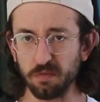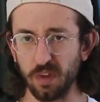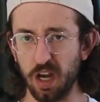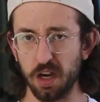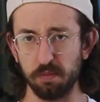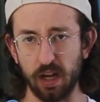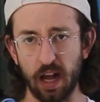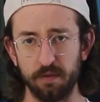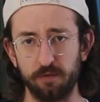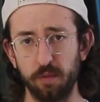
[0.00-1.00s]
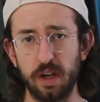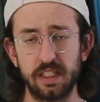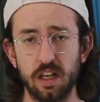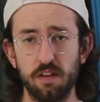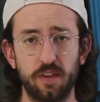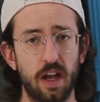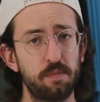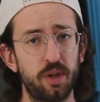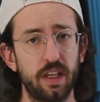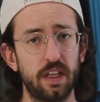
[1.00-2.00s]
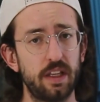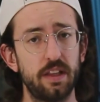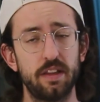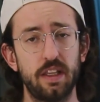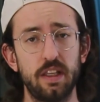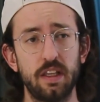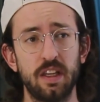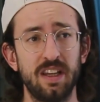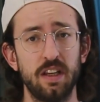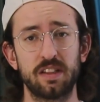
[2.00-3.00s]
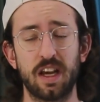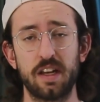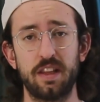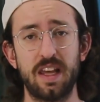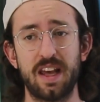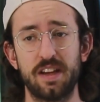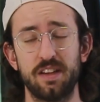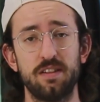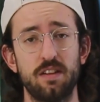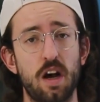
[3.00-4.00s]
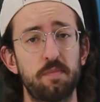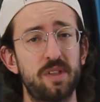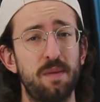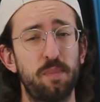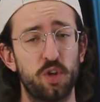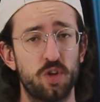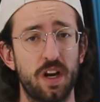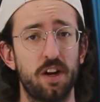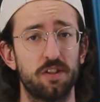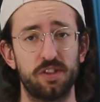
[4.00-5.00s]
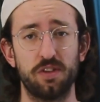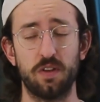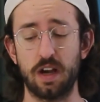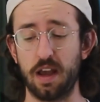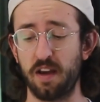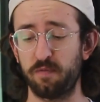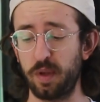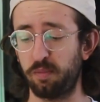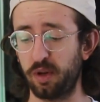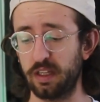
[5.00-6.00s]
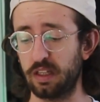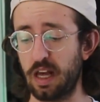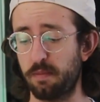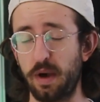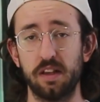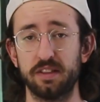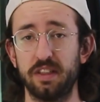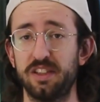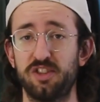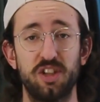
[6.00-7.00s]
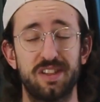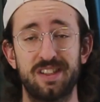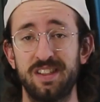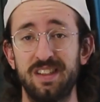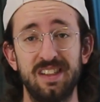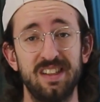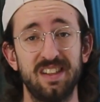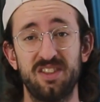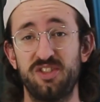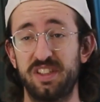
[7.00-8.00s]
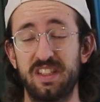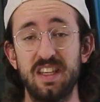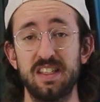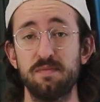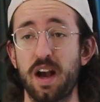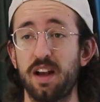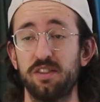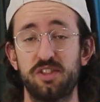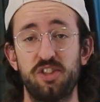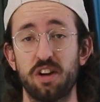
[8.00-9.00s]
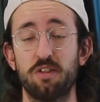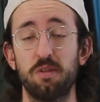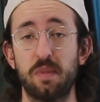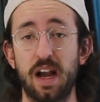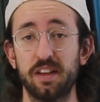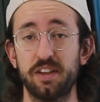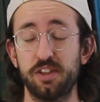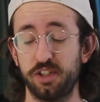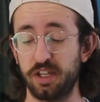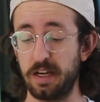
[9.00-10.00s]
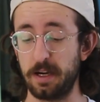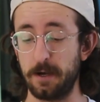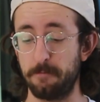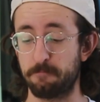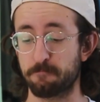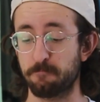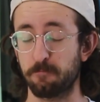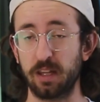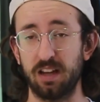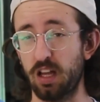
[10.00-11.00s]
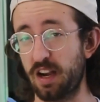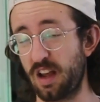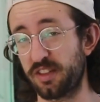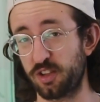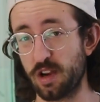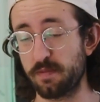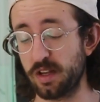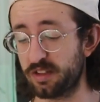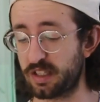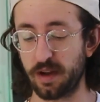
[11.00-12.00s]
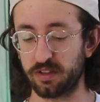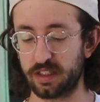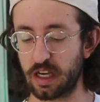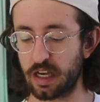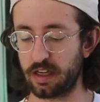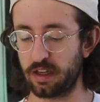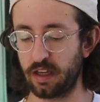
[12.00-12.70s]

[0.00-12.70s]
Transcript: But for myself, I'm putting it in the kind of that up-tempo trainer. So I've been putting a lot of miles in this, just easy miles, general mileage. A lot on the treadmill, some outside.